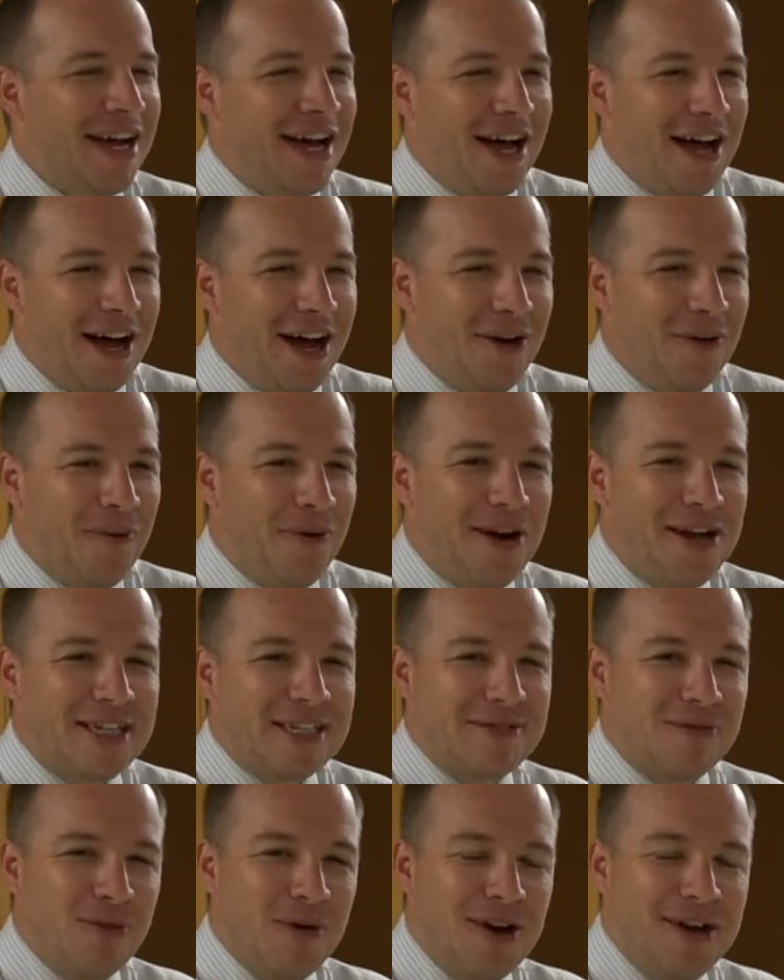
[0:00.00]
Uh, what
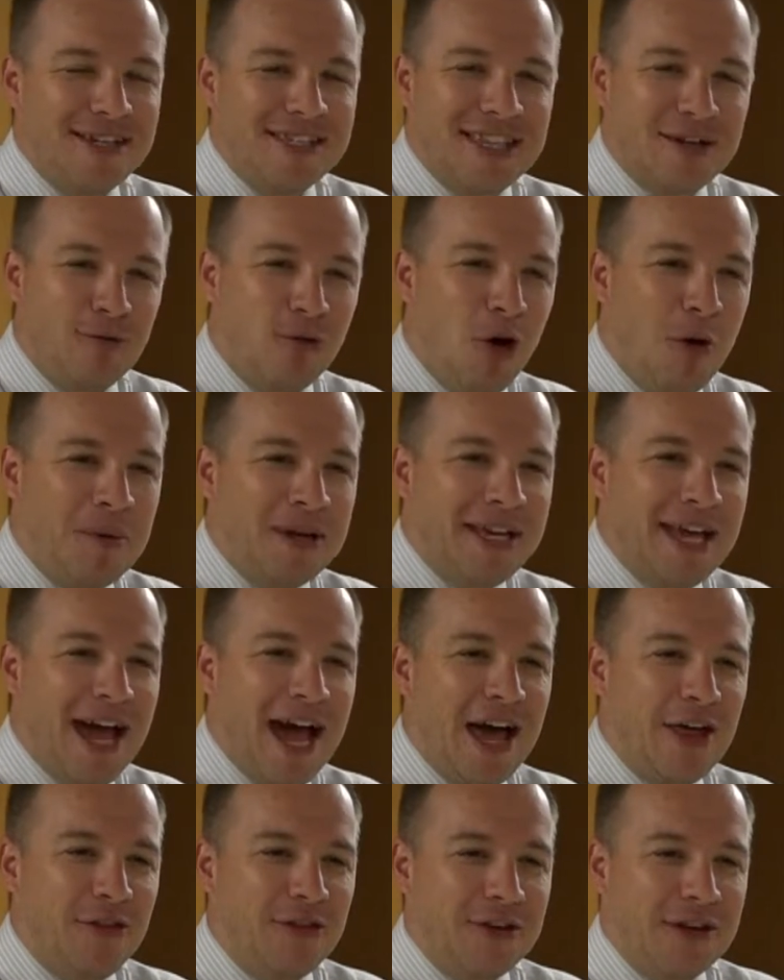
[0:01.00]
is what does the Roman
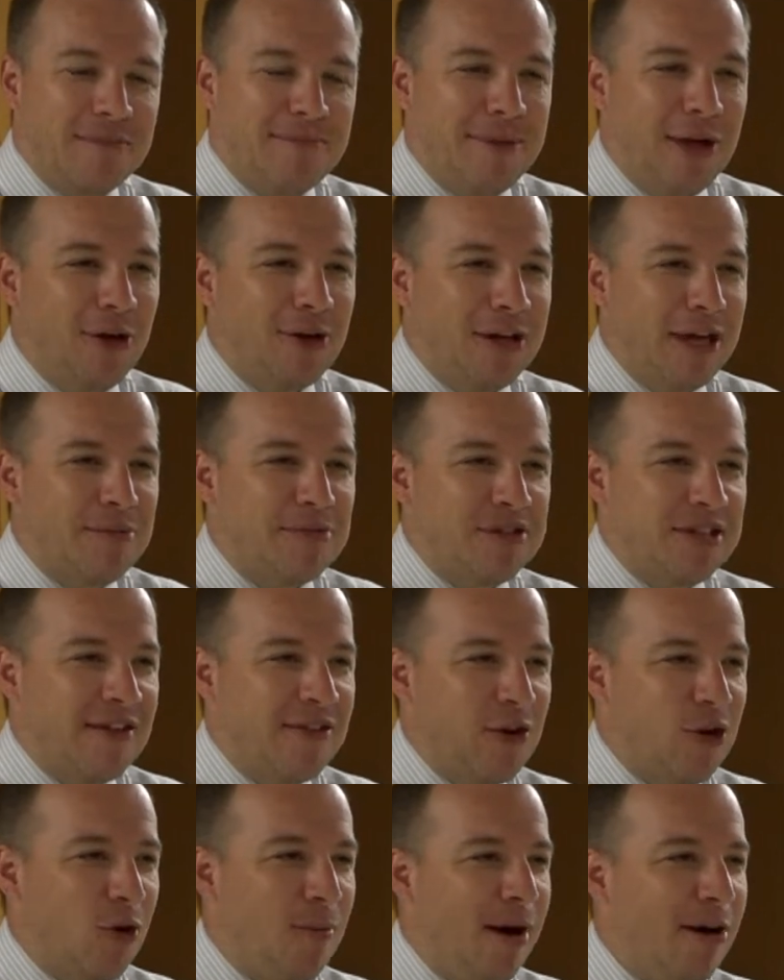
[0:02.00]
Catholic Mel Gibson
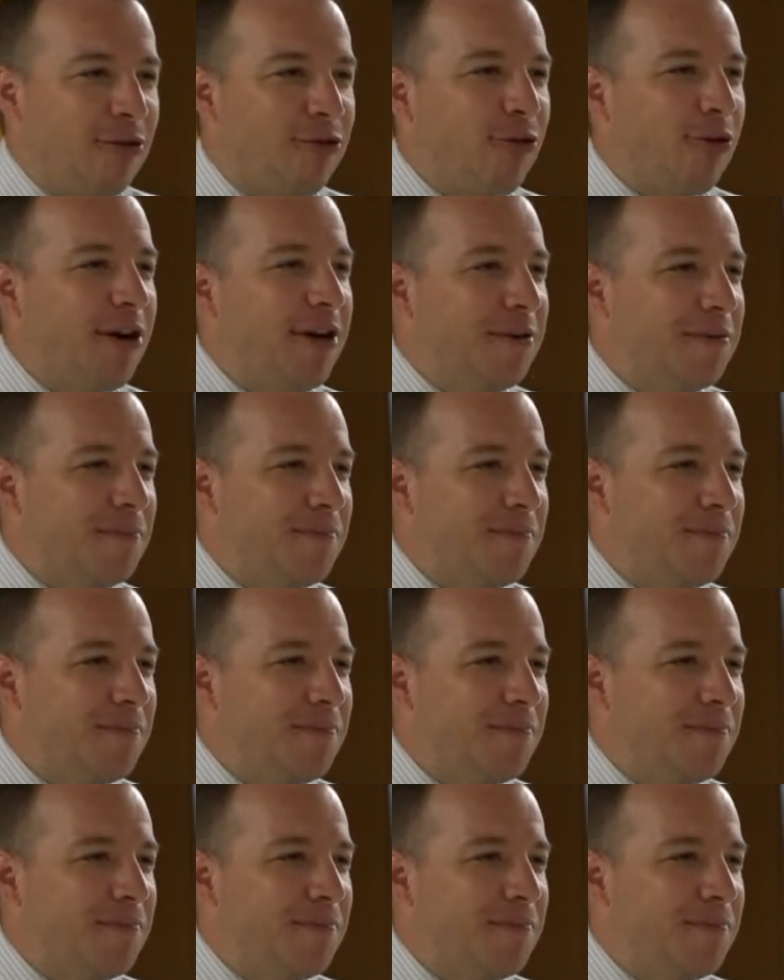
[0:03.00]
ever know about freedom?